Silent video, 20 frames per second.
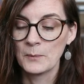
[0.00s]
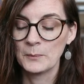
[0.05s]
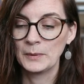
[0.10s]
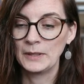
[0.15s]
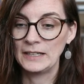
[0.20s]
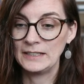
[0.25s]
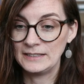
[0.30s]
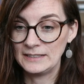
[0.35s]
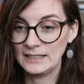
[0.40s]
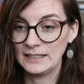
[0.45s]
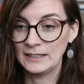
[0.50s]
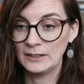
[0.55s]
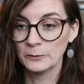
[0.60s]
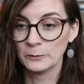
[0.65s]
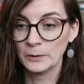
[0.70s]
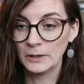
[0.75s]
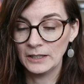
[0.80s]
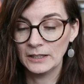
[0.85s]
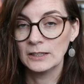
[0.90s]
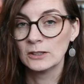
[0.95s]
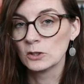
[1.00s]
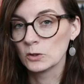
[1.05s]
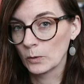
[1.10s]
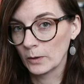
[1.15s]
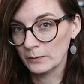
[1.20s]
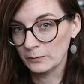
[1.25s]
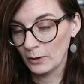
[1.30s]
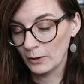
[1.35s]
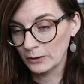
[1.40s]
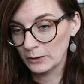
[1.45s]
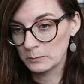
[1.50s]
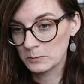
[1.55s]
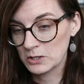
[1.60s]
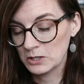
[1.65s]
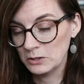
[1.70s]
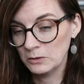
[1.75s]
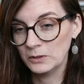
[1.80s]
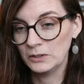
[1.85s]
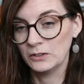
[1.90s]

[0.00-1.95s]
But I did really enjoy volume 2,